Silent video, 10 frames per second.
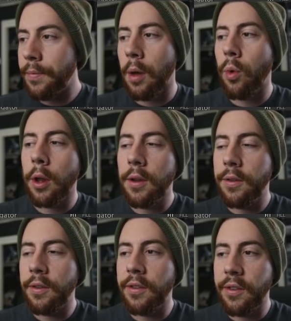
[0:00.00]
I
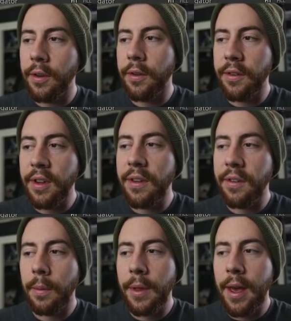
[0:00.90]
wanted to still see
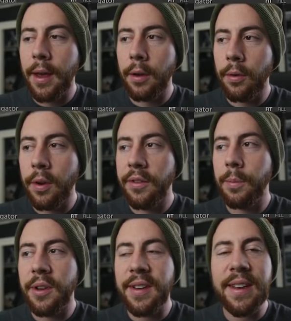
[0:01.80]
some of that
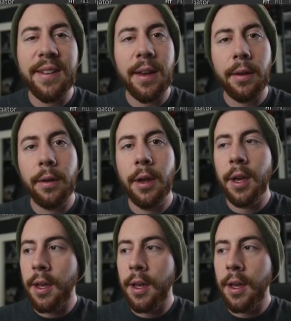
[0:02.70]
crisp detail